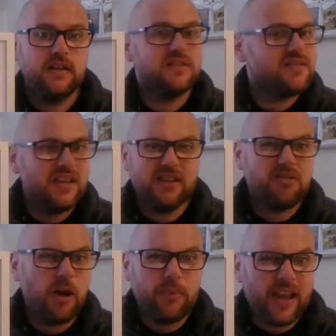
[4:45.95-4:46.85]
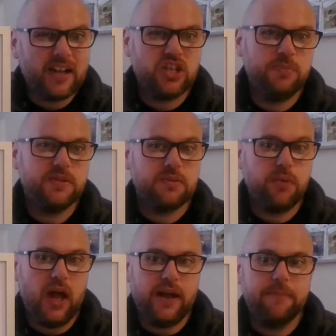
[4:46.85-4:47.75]
See, can we get a cheaper
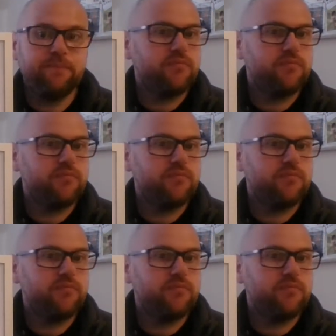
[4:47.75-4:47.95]
supplier?